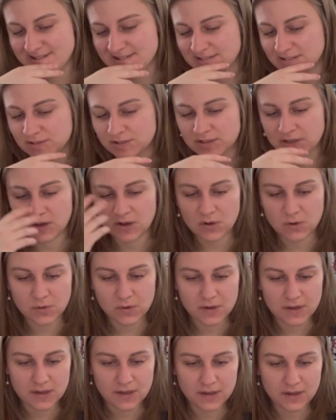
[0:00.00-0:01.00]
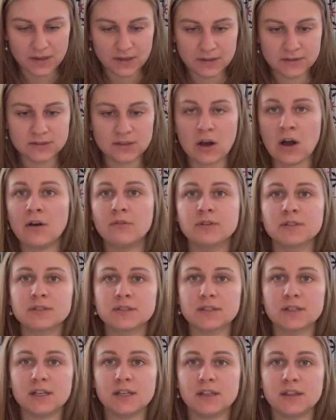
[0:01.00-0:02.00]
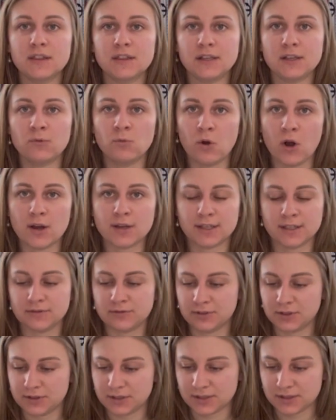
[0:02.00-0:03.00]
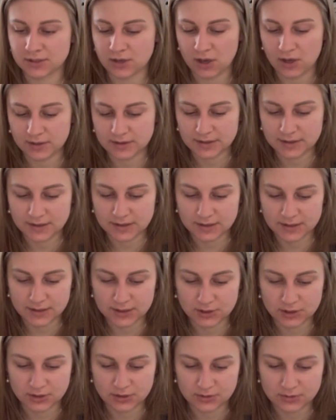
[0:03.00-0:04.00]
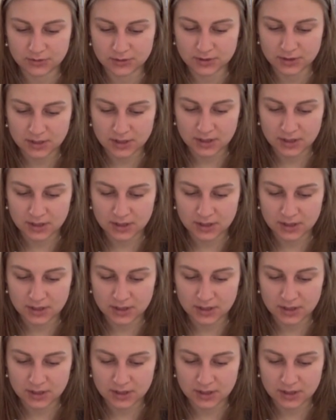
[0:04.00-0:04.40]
So it's obviously the walking foot that's causing these issues,